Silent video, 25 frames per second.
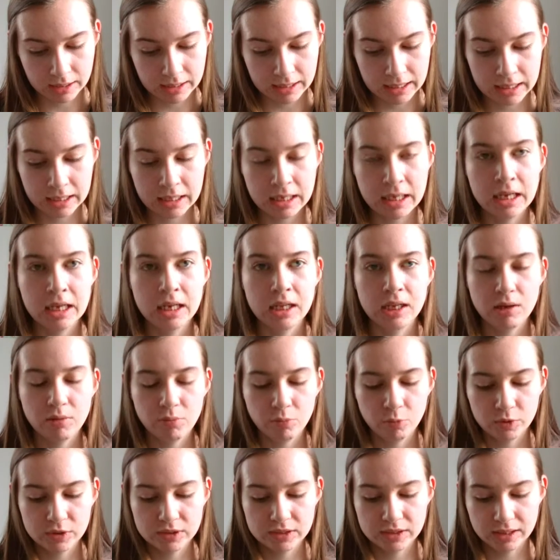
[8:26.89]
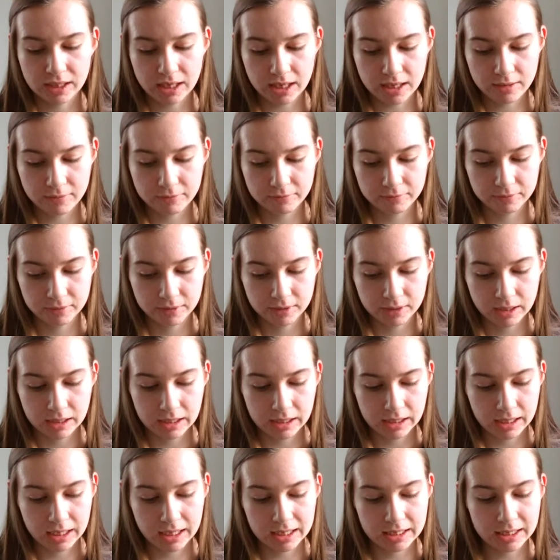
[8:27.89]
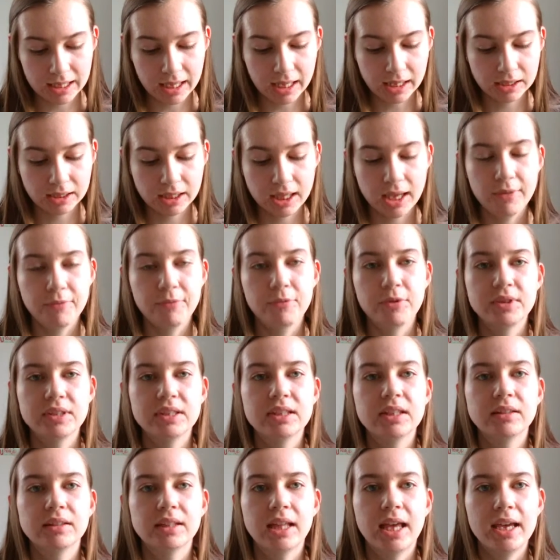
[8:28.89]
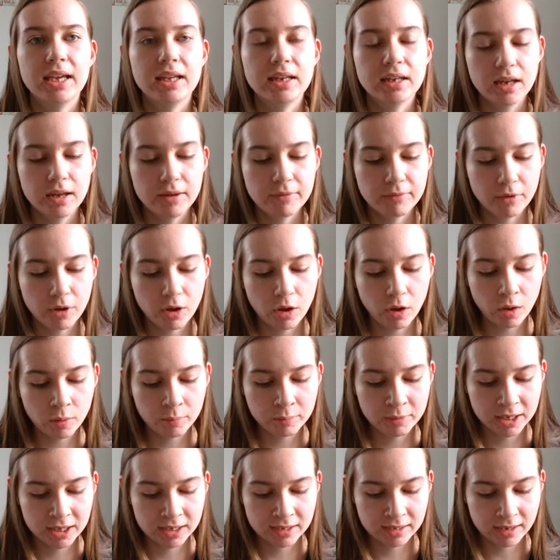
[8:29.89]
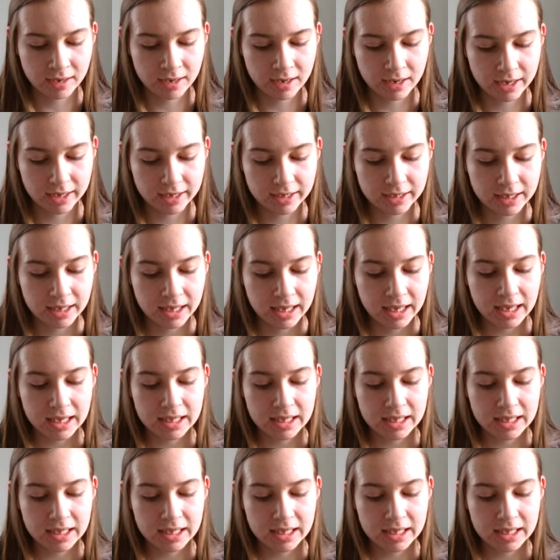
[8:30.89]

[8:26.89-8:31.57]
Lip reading: And in him was life, and that life was the light of all mankind.